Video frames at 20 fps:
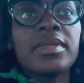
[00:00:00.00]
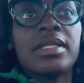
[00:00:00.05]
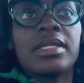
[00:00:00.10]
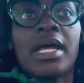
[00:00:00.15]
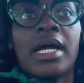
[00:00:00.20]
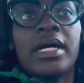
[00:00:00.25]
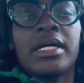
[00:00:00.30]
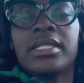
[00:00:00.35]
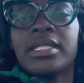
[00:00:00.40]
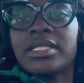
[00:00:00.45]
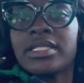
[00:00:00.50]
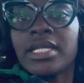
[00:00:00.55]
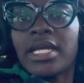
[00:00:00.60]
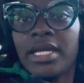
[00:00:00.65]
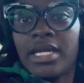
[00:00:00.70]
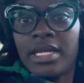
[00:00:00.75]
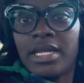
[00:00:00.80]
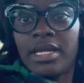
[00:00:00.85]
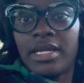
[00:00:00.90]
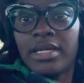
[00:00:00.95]
I
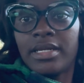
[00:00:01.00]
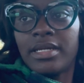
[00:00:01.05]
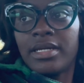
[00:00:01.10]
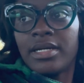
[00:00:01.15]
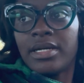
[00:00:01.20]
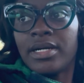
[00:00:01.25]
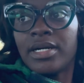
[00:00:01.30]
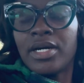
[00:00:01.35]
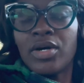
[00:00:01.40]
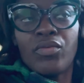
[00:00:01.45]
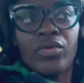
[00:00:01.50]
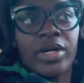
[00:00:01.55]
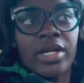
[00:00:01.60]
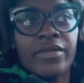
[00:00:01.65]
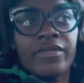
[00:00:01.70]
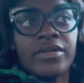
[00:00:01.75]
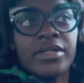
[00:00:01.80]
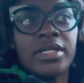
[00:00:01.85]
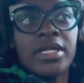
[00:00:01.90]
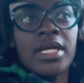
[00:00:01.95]
understand that or
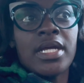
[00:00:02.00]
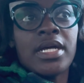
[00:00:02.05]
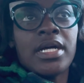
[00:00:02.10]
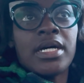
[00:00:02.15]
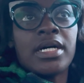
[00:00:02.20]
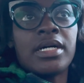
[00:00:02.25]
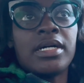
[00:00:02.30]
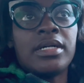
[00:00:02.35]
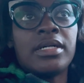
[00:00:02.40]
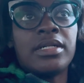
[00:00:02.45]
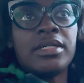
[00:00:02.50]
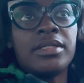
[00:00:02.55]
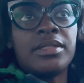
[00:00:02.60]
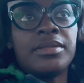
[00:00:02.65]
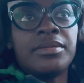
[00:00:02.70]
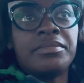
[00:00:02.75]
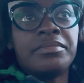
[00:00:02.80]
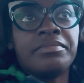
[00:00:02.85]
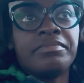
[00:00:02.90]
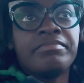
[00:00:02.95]
whatever.
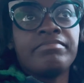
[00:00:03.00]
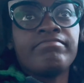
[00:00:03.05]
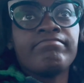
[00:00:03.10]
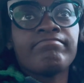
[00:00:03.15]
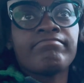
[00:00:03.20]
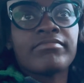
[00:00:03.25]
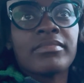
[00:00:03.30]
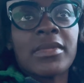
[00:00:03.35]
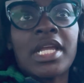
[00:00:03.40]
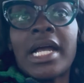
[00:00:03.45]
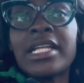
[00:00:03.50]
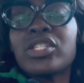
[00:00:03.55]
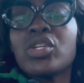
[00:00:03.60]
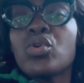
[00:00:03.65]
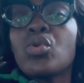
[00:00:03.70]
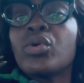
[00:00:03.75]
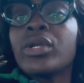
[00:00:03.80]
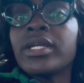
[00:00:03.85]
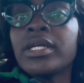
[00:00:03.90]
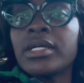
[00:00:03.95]
I
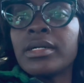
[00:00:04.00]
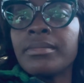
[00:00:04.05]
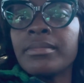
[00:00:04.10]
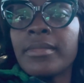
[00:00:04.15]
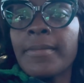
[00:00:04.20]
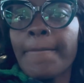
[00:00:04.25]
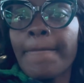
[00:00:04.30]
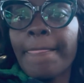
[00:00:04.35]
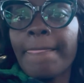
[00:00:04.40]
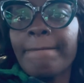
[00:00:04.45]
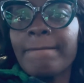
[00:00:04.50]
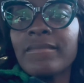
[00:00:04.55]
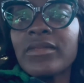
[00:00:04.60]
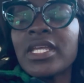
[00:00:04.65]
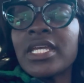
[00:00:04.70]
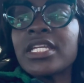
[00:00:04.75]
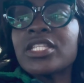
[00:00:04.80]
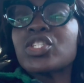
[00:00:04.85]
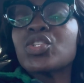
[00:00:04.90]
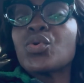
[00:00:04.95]
told him
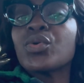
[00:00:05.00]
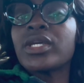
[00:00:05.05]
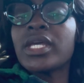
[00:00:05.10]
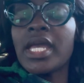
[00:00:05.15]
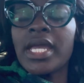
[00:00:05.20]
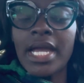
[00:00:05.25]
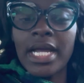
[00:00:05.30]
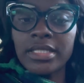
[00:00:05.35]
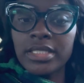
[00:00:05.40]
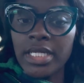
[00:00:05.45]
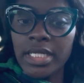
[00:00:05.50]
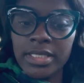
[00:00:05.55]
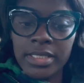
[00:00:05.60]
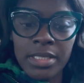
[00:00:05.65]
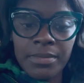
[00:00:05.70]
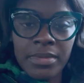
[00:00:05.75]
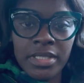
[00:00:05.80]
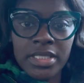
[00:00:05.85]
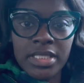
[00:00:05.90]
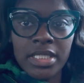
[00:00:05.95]
it's okay. I texted
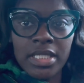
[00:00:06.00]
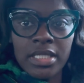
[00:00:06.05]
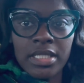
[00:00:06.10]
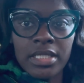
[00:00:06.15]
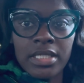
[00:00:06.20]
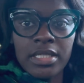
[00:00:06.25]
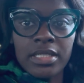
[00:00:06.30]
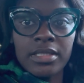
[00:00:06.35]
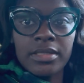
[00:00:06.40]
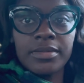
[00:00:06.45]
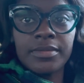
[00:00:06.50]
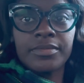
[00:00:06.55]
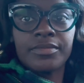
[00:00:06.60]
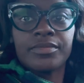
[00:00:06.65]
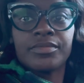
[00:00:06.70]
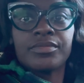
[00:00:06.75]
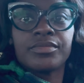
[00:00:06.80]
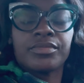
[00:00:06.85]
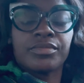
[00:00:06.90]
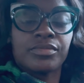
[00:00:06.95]
him and said,
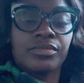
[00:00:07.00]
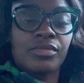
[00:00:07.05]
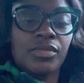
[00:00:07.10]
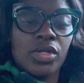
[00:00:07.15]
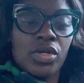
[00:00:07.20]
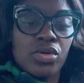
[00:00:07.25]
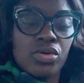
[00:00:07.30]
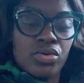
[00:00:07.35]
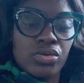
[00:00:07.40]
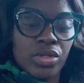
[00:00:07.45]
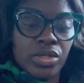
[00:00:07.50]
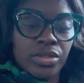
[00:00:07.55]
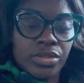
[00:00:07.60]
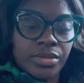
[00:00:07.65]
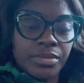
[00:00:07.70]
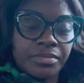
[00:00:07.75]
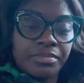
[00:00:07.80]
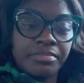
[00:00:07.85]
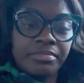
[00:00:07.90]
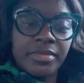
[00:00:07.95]
hold on,
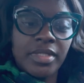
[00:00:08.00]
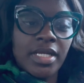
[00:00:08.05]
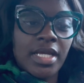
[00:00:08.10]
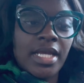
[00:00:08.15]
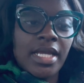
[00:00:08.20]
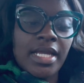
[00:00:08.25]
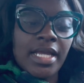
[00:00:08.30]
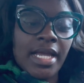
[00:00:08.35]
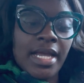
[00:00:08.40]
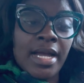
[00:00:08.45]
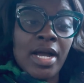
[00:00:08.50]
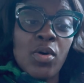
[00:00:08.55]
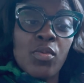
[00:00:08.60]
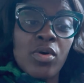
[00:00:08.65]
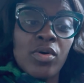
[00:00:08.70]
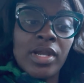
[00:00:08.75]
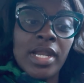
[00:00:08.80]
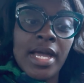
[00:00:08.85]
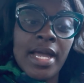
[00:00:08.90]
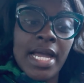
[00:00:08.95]
I don't
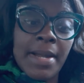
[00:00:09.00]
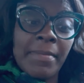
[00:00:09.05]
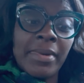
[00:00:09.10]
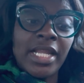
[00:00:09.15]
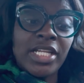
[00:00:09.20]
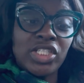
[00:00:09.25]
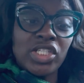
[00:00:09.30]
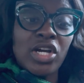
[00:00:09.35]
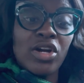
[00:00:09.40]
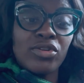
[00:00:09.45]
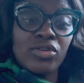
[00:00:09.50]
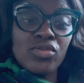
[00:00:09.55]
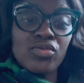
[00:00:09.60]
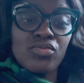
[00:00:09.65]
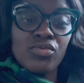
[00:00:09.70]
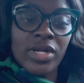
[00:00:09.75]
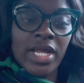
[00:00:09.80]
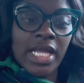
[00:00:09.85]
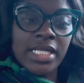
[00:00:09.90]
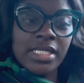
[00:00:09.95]
want to lie, I'm gonna let y'all know
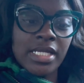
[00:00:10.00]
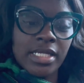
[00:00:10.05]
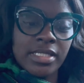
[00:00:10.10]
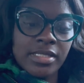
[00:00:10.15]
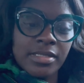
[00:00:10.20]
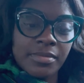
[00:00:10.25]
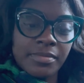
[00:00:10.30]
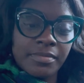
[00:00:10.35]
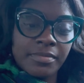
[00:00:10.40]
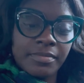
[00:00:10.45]
what I text him.